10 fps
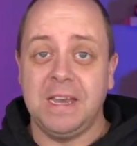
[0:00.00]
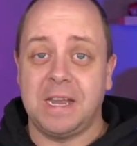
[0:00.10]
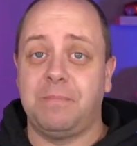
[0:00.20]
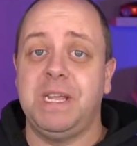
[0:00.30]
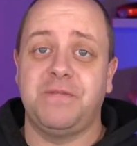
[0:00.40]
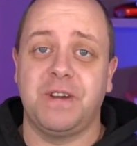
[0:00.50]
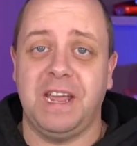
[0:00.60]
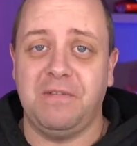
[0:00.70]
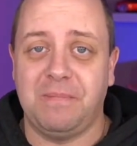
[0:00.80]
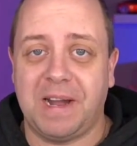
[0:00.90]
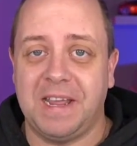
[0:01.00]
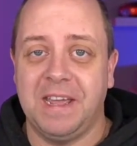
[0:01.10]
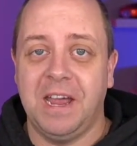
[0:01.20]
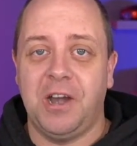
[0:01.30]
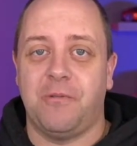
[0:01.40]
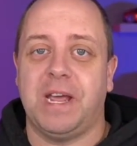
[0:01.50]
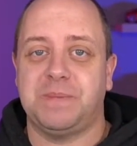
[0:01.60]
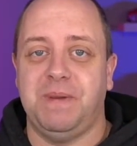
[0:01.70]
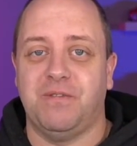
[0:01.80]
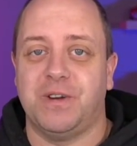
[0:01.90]
Now please forgive my
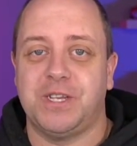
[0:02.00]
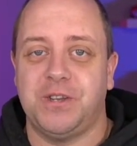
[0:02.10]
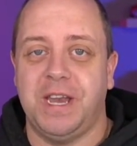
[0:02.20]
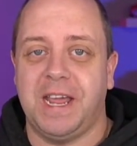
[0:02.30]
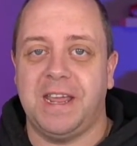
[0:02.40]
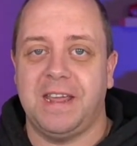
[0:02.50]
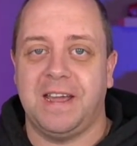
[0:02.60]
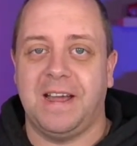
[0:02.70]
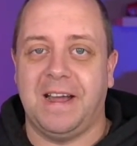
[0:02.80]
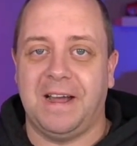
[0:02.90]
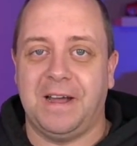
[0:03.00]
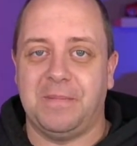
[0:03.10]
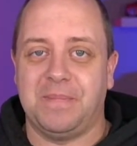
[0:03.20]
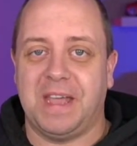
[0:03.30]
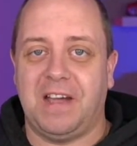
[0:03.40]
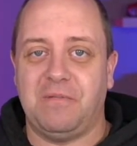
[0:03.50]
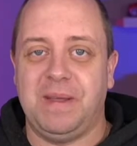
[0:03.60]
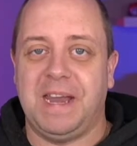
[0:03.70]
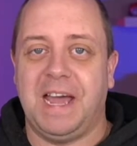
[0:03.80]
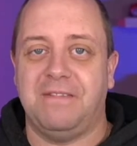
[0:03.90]
raspy voice today. I've
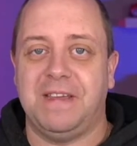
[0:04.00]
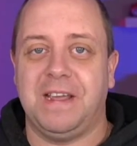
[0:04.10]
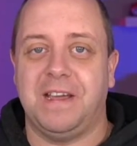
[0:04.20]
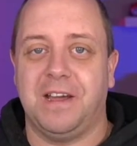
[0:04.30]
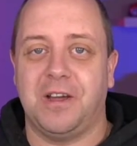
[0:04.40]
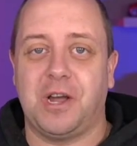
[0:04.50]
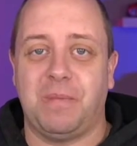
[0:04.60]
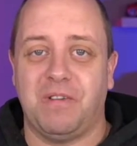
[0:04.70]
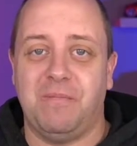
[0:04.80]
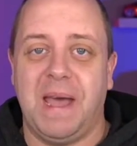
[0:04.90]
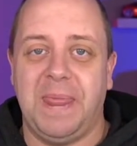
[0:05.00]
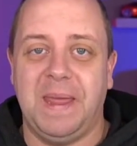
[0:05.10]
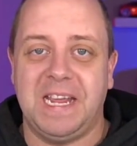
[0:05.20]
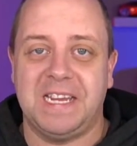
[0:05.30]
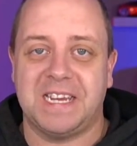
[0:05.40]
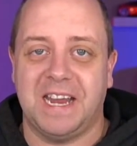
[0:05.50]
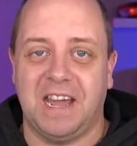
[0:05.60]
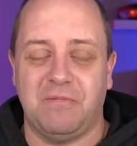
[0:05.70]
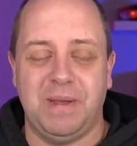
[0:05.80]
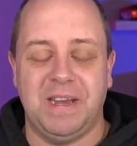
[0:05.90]
been having a couple of bad days and
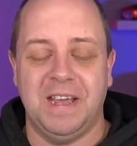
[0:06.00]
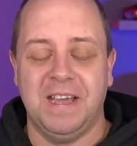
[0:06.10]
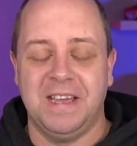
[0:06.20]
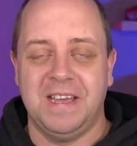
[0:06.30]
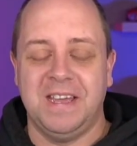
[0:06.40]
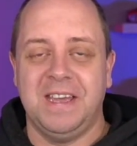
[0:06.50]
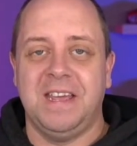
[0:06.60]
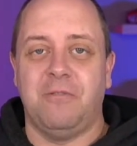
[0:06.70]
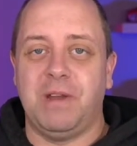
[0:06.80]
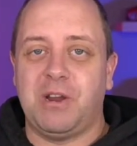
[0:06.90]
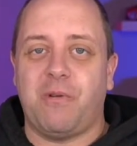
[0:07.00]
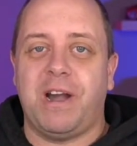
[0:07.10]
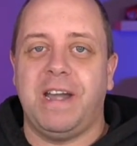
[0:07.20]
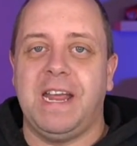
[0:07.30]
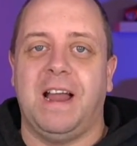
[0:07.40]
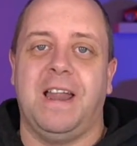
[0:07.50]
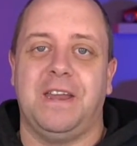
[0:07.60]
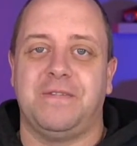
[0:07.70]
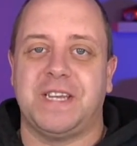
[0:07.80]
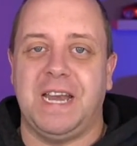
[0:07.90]
I've been requiring a
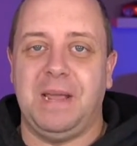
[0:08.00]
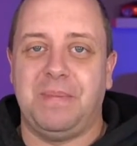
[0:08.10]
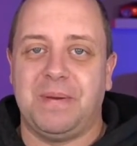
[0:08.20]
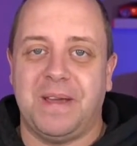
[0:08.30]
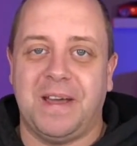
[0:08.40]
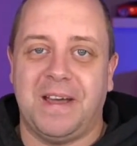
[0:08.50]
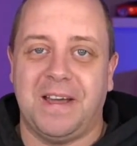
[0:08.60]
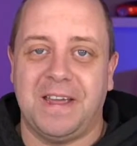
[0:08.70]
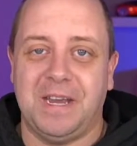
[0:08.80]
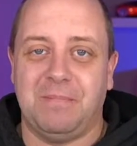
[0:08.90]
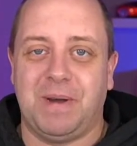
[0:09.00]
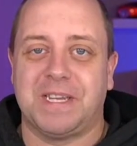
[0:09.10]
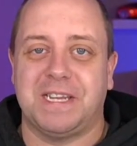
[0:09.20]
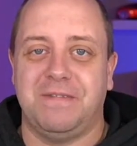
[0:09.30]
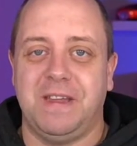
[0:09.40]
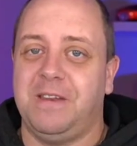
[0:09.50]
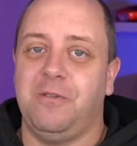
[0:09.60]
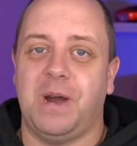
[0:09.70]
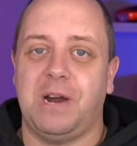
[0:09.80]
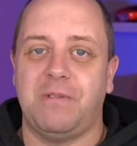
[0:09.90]
lot of sleep in the past
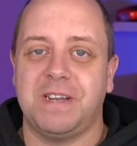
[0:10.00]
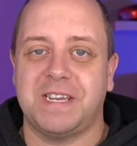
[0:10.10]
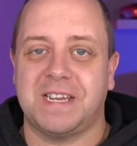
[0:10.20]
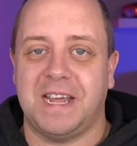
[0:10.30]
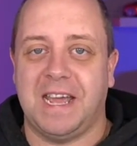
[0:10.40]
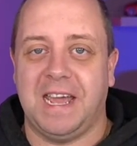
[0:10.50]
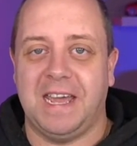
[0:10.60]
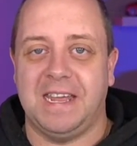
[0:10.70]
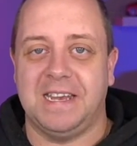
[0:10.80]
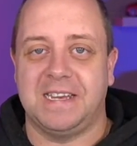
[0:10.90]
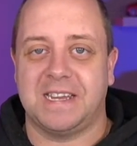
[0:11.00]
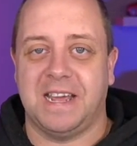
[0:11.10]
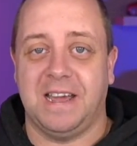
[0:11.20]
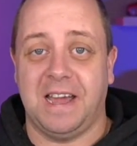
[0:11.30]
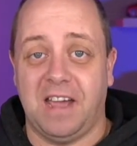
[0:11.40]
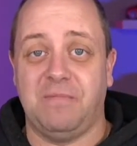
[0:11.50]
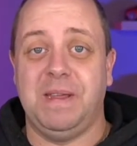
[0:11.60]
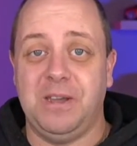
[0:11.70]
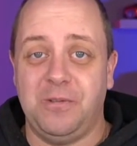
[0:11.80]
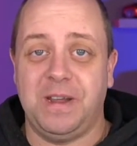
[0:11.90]
72 hours, and I've
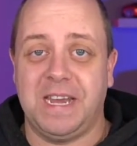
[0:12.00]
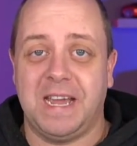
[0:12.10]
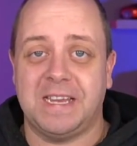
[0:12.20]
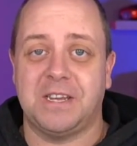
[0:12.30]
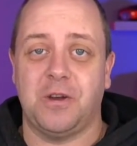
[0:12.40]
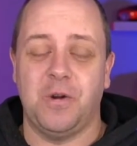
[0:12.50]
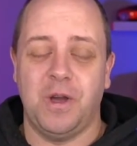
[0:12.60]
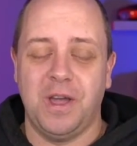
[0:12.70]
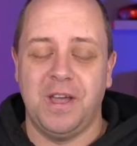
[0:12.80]
been doing that, so